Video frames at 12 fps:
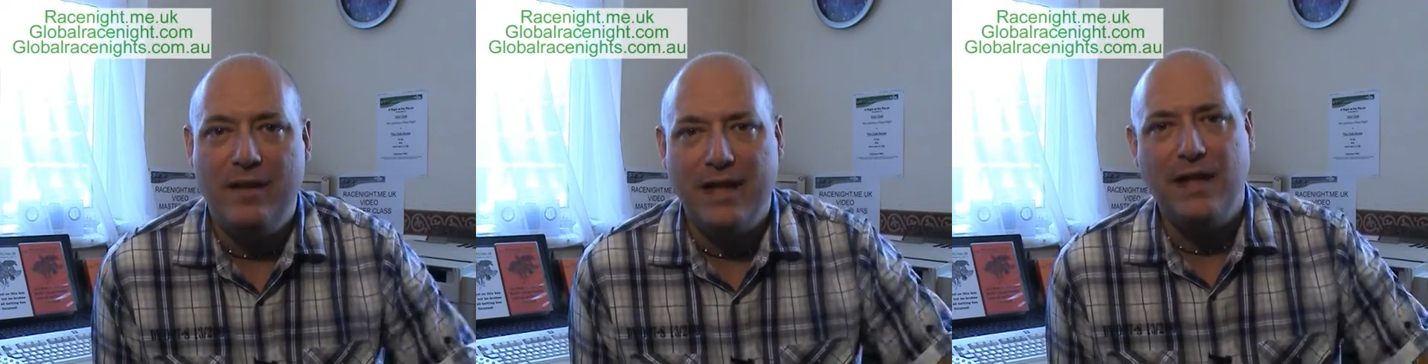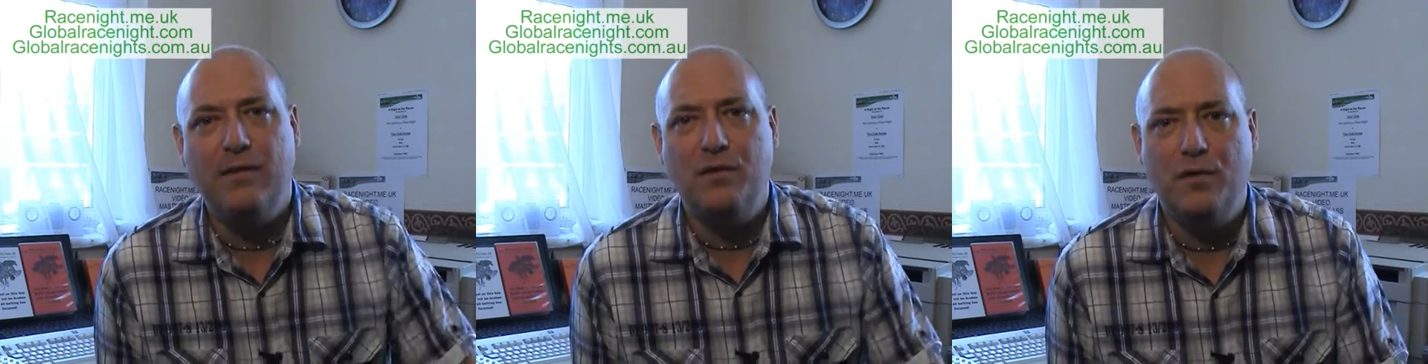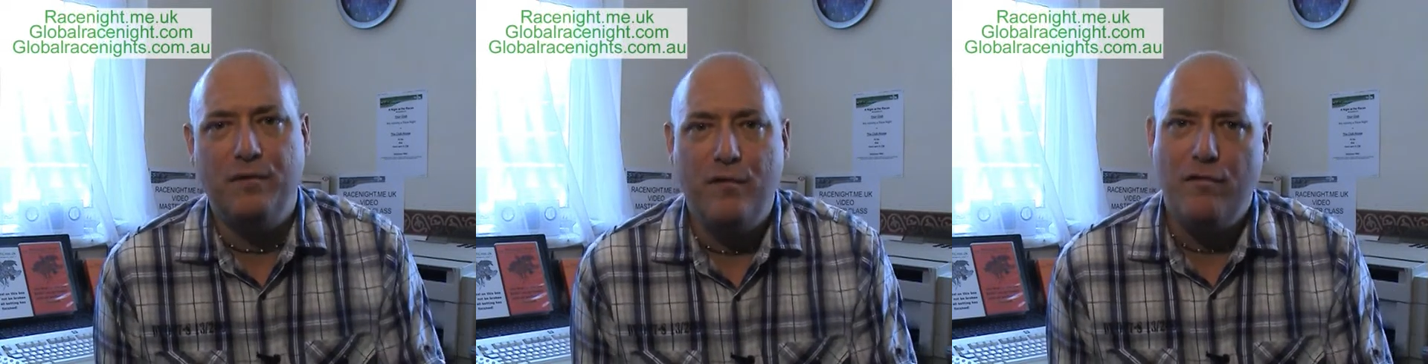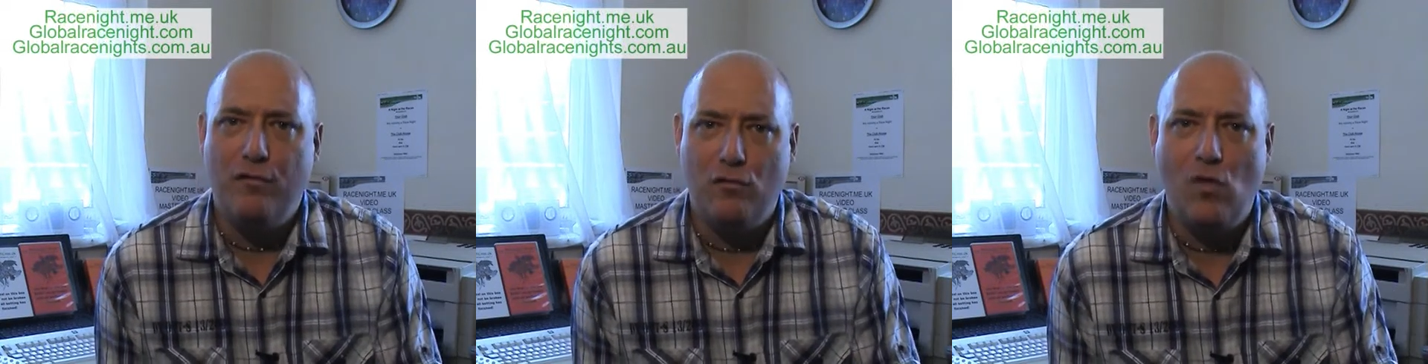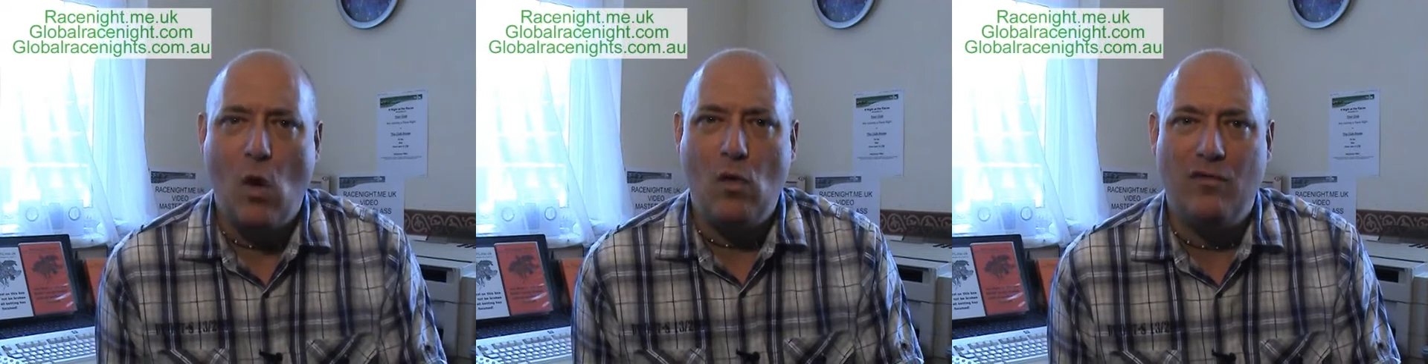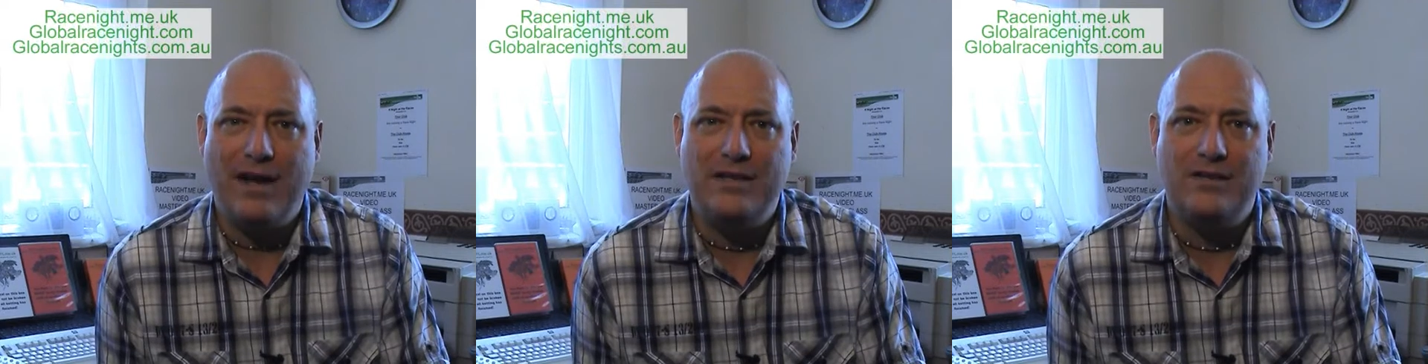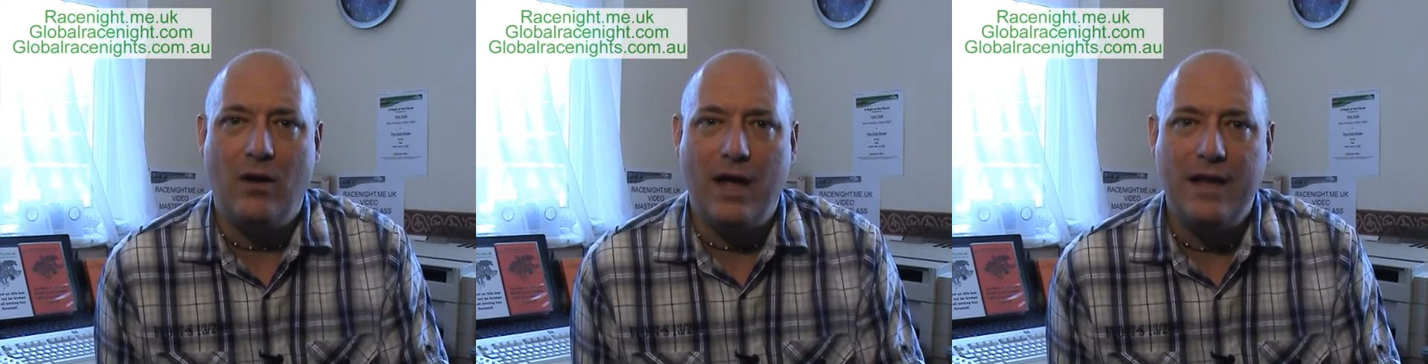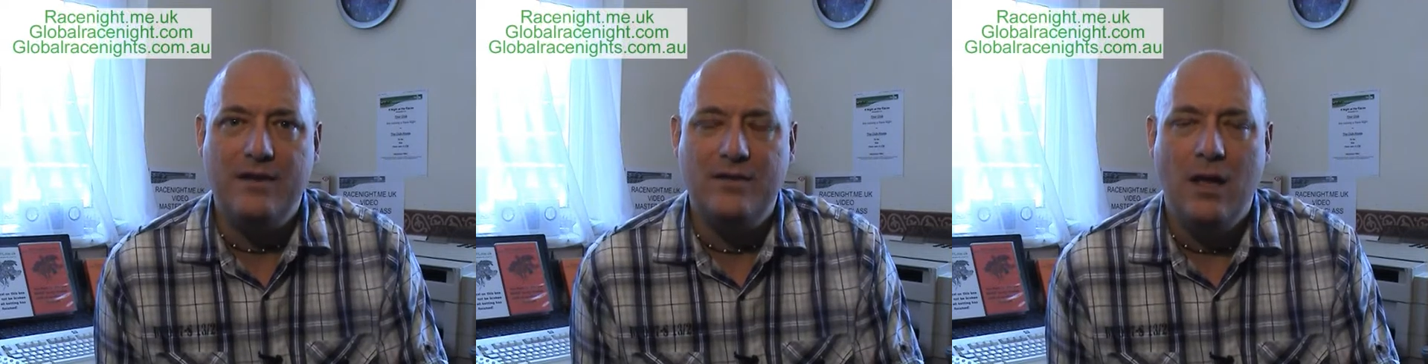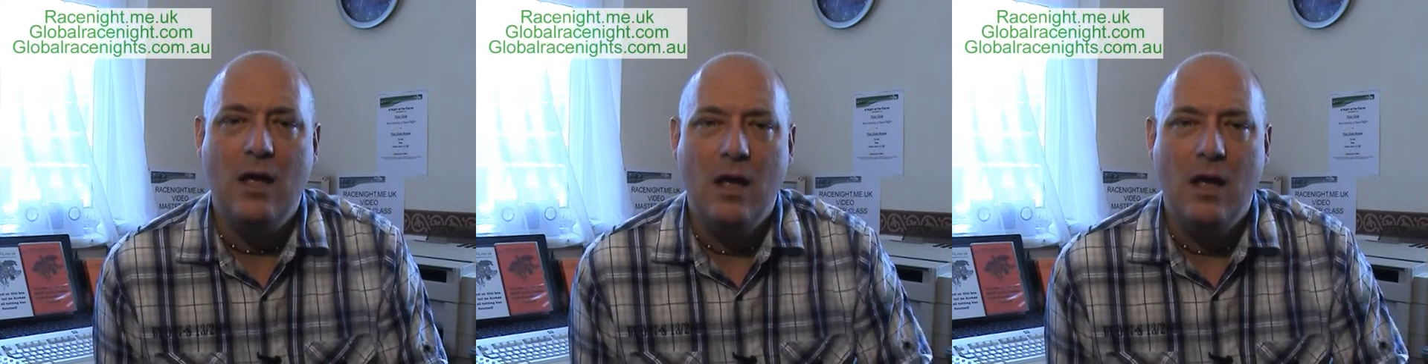That gives you a feel for what a race night is